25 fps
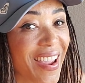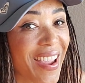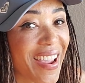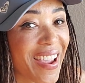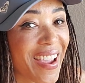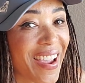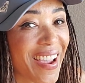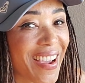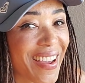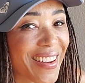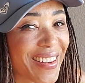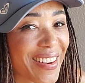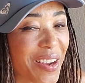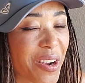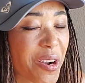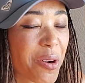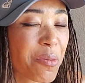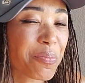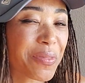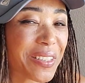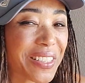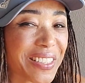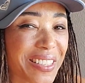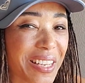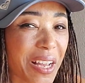And I hope
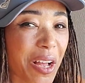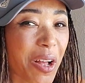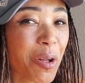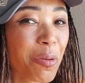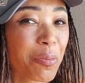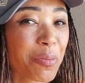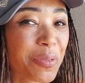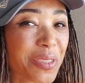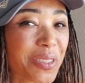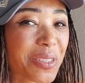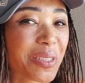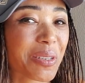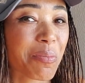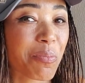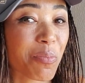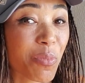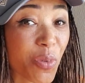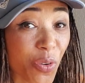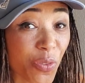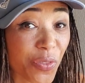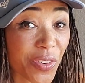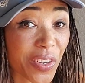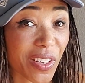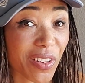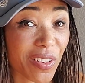this helps.
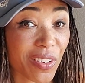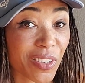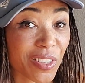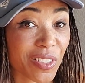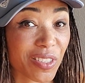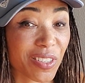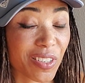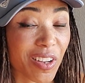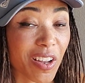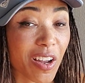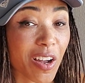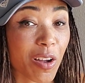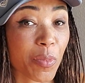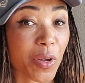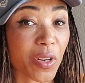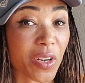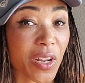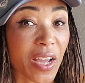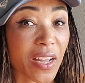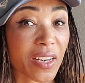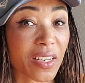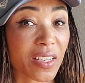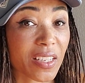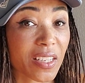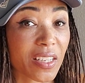More videos to come on
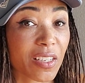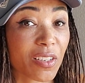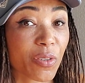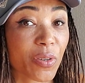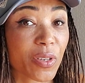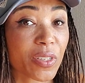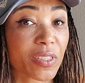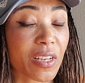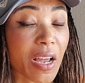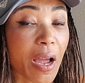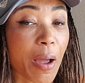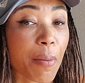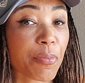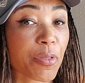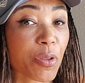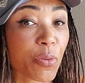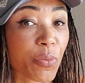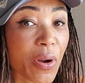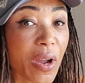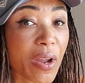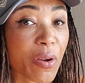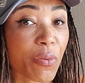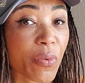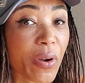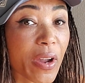how to keto adapt the
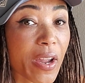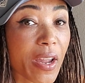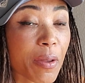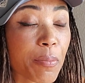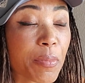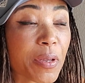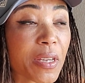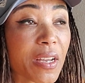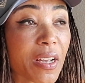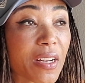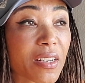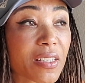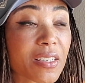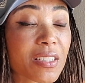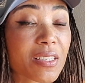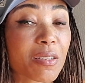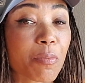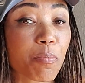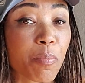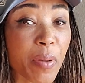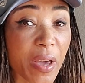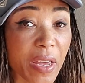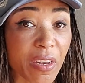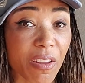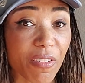right way because the
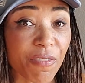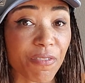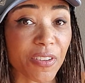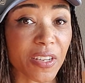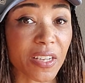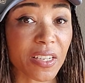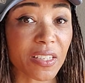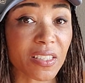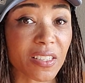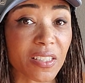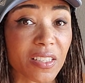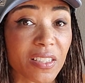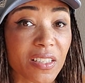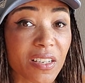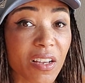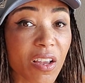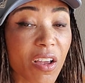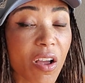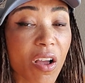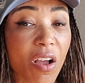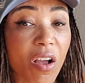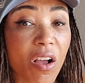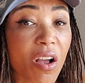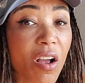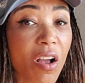benefits,
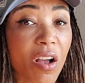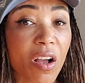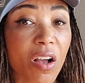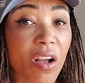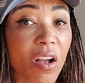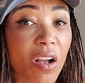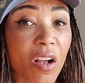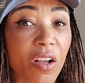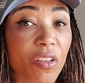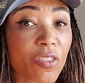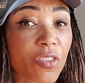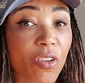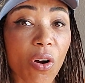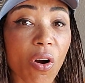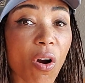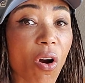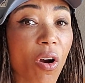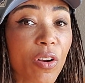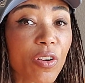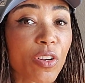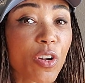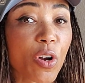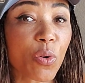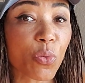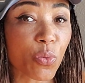there
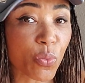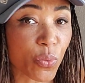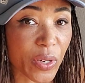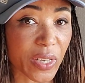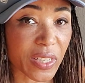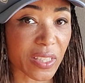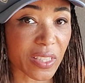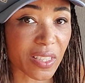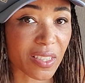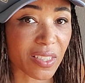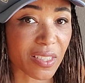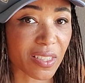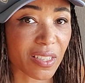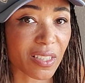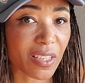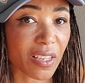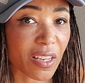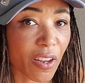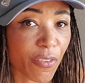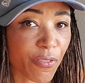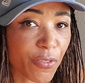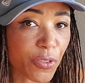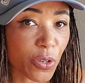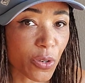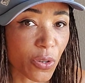are no risks
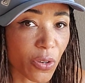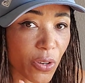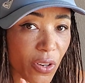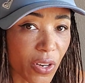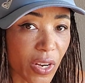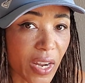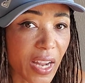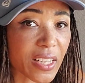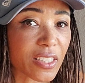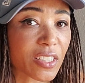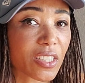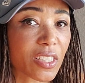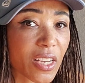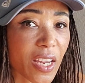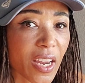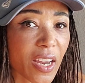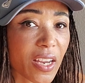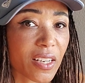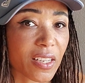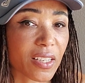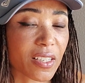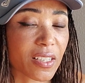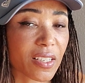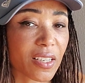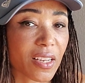if you're
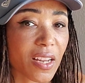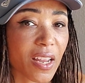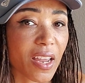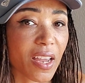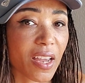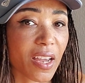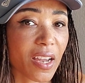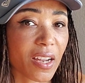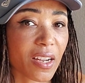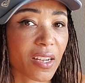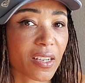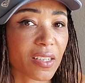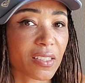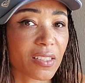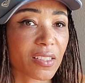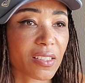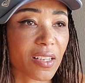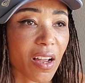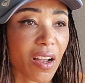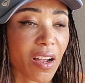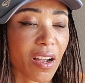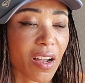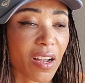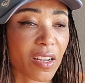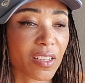educated. And
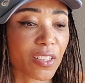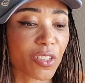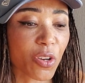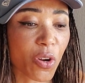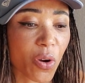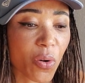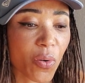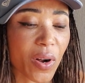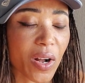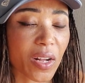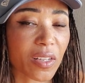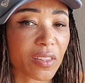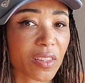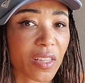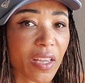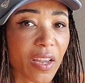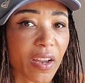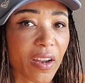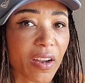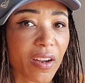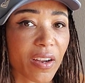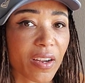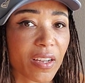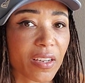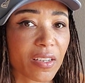uh, you go out
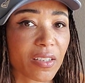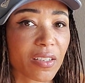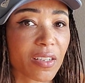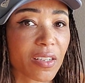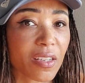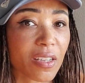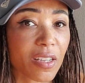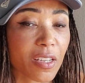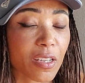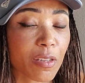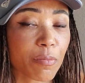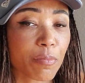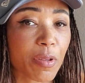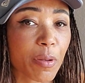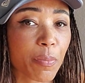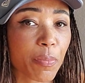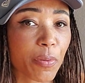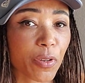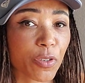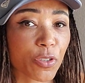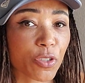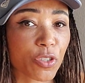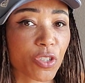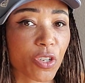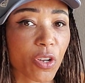there and people
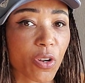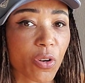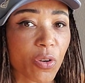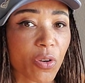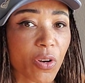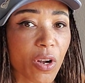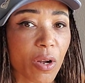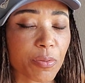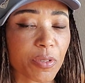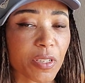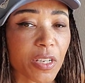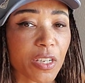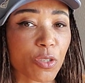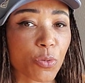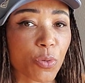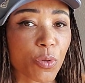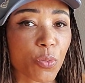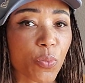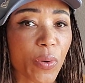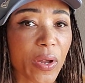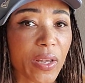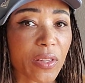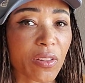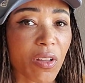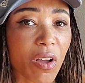are so obsessed with
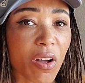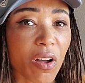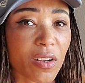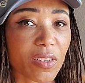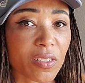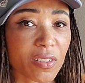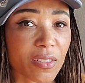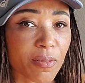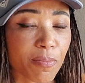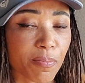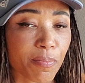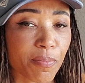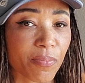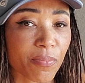weight loss,